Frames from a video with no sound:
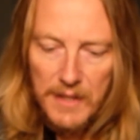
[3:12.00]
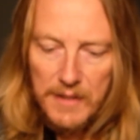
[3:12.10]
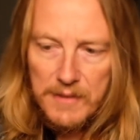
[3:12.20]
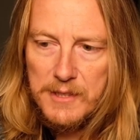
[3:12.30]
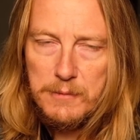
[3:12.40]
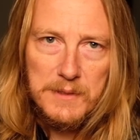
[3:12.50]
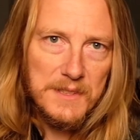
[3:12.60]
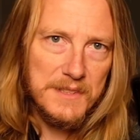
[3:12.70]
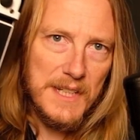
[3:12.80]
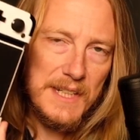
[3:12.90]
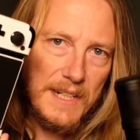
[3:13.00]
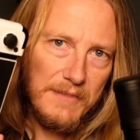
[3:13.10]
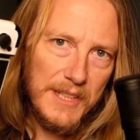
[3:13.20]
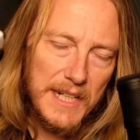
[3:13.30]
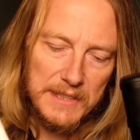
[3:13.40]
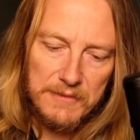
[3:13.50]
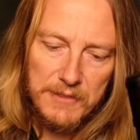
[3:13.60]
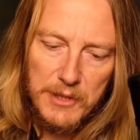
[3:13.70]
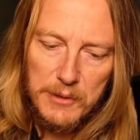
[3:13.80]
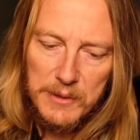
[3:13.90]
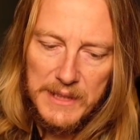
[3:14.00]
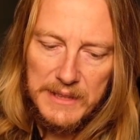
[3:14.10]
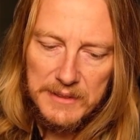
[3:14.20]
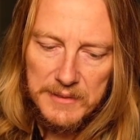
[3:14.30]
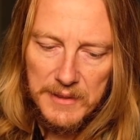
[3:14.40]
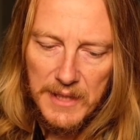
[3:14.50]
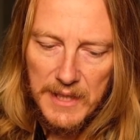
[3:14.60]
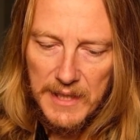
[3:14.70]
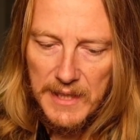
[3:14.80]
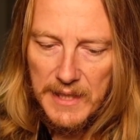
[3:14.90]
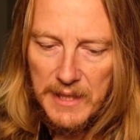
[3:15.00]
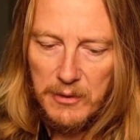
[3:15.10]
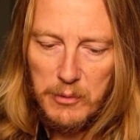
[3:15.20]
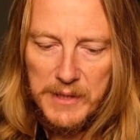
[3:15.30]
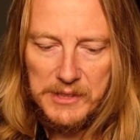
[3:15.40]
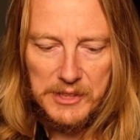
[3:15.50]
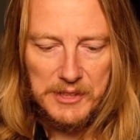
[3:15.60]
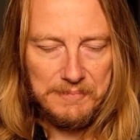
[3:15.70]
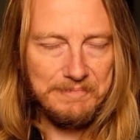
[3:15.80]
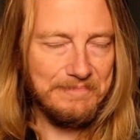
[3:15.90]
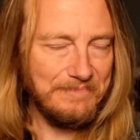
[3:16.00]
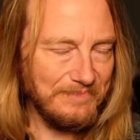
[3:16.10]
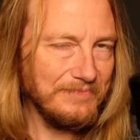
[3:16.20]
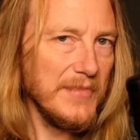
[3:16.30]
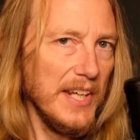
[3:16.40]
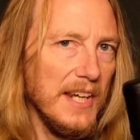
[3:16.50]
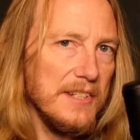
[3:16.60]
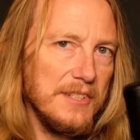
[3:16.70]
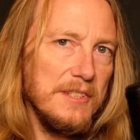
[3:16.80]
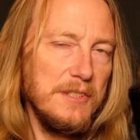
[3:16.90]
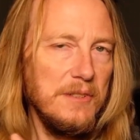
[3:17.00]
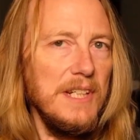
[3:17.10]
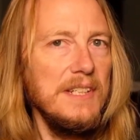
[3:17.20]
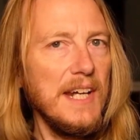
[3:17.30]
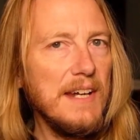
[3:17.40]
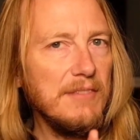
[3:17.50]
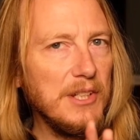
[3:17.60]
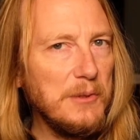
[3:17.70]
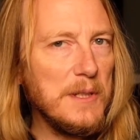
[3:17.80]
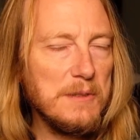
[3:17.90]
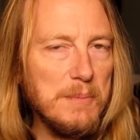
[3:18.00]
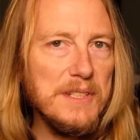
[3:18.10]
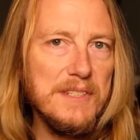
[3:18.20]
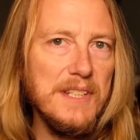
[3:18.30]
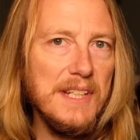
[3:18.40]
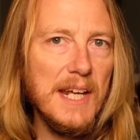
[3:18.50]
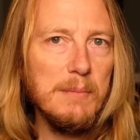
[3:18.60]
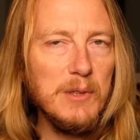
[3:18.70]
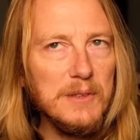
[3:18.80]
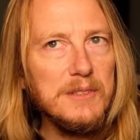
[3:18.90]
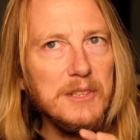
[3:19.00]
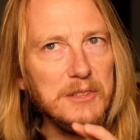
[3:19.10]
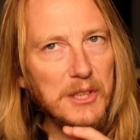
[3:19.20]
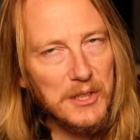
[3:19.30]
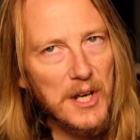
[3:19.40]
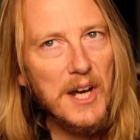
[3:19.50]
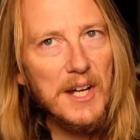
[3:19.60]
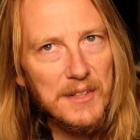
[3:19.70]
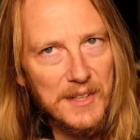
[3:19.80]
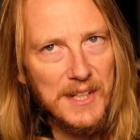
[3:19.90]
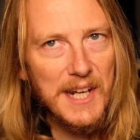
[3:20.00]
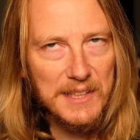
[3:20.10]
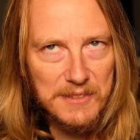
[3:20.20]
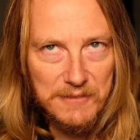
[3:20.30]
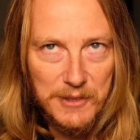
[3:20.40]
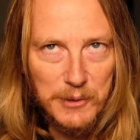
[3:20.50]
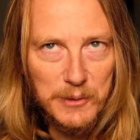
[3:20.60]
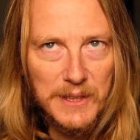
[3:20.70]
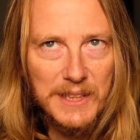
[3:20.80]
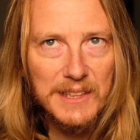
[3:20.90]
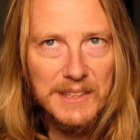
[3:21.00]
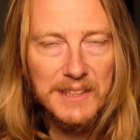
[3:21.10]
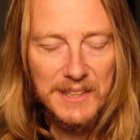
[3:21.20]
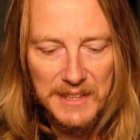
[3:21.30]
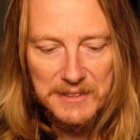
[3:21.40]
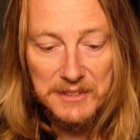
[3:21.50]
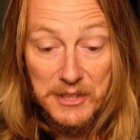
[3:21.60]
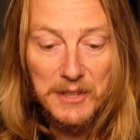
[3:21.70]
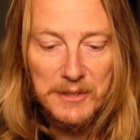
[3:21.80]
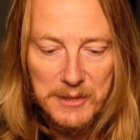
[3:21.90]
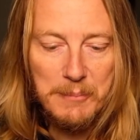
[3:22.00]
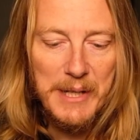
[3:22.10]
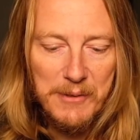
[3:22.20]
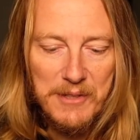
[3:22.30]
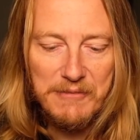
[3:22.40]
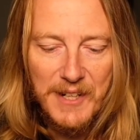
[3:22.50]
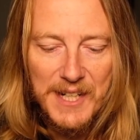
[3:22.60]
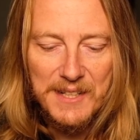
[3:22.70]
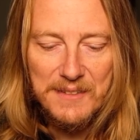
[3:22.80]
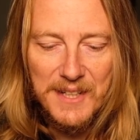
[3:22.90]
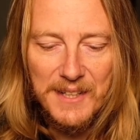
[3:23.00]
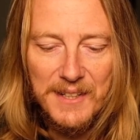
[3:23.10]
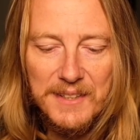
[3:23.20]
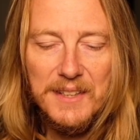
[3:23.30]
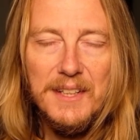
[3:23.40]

This one does not have the active cooling, which, since you need to have a USB-C cable to turn on the active cooling and to power the fan there,